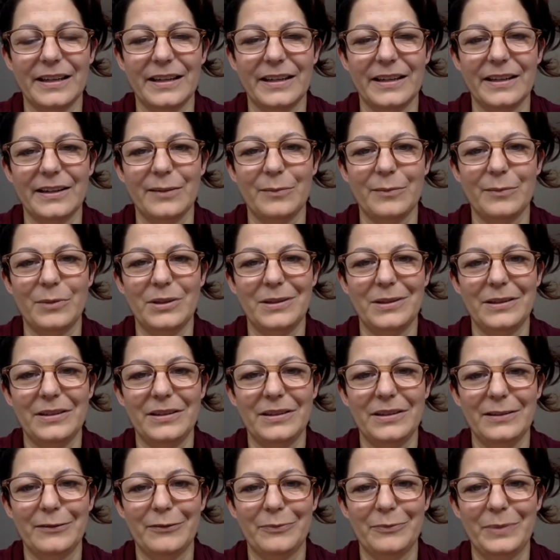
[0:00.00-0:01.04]

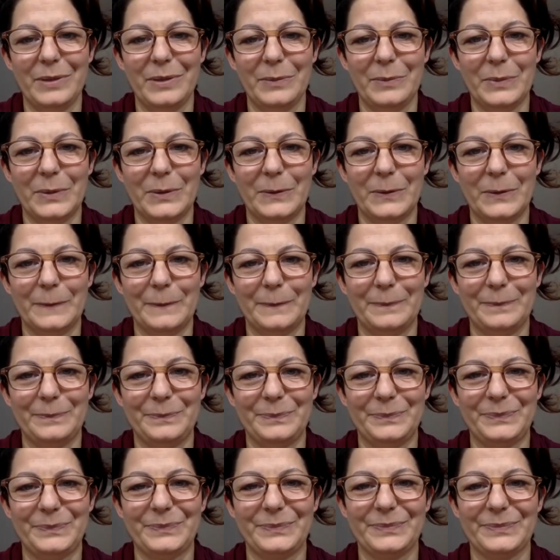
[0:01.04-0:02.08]
community of people.
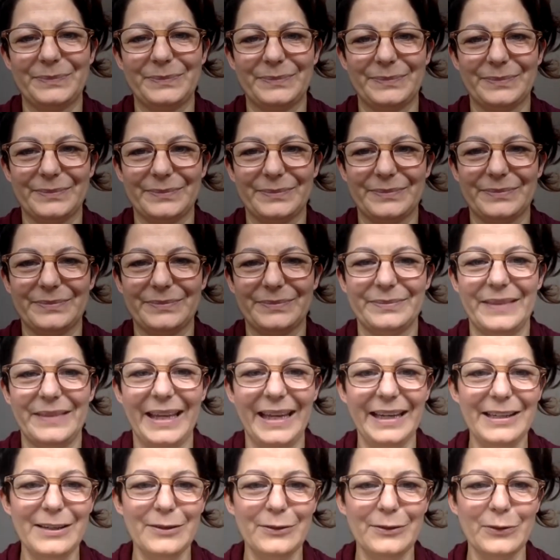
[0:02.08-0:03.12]

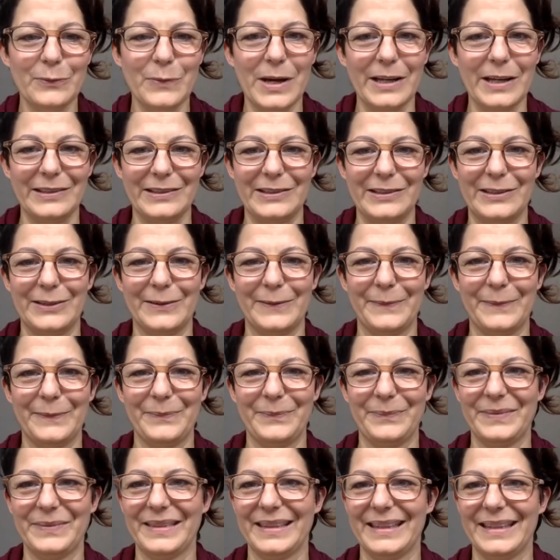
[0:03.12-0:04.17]
Thank you so much.
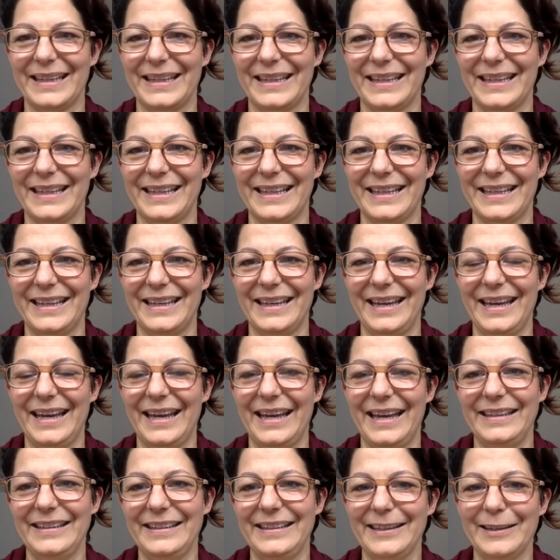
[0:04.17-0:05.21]

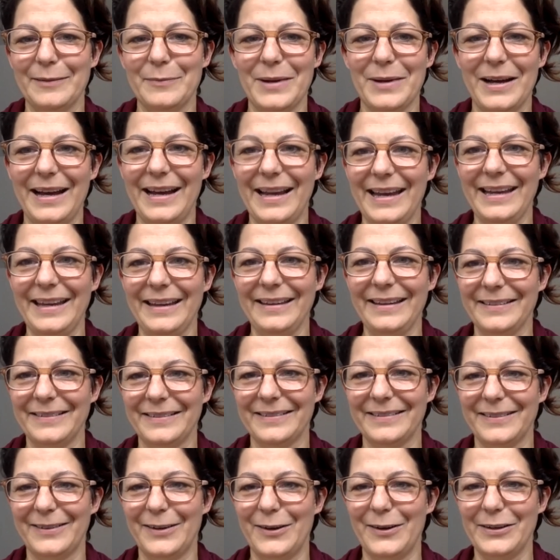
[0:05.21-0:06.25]
And hereby,
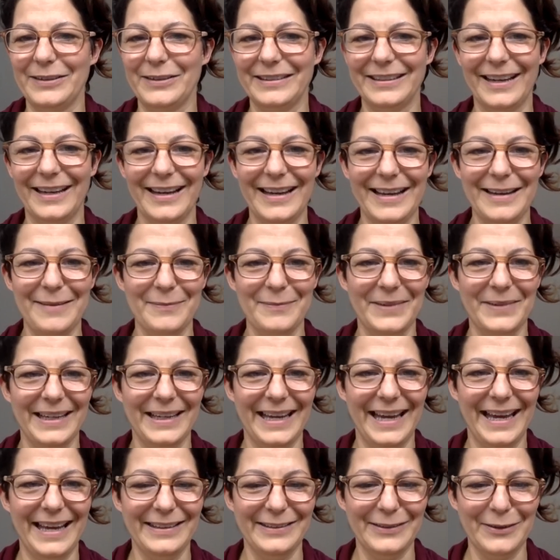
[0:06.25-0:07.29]
on time, I
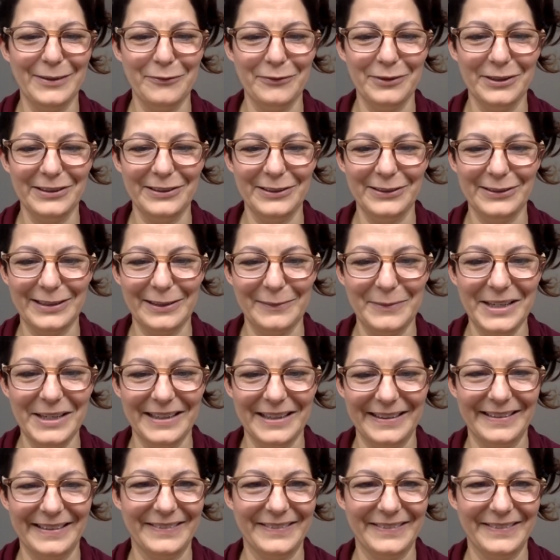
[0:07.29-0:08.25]
hand over to Samir.